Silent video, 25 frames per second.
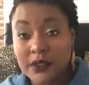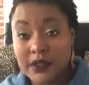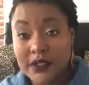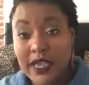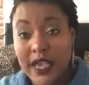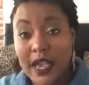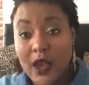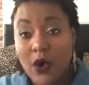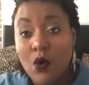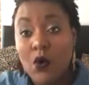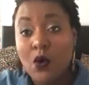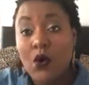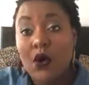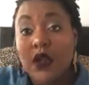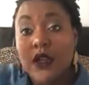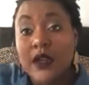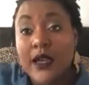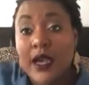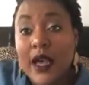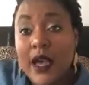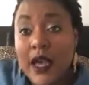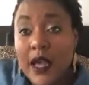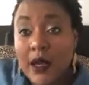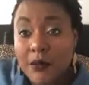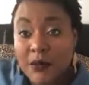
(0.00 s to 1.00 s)
That on
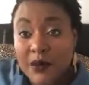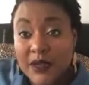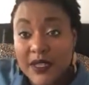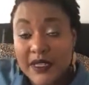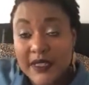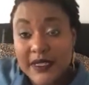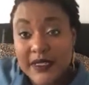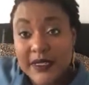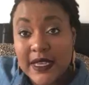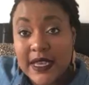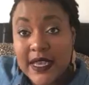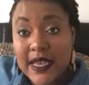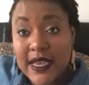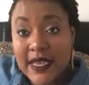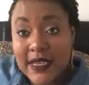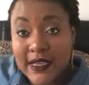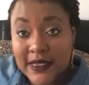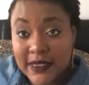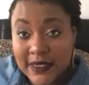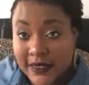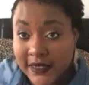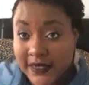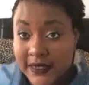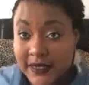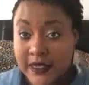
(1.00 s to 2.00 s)
up is
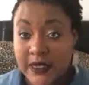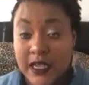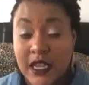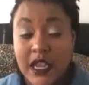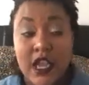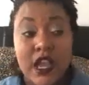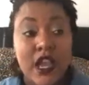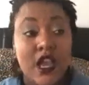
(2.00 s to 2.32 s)
endless.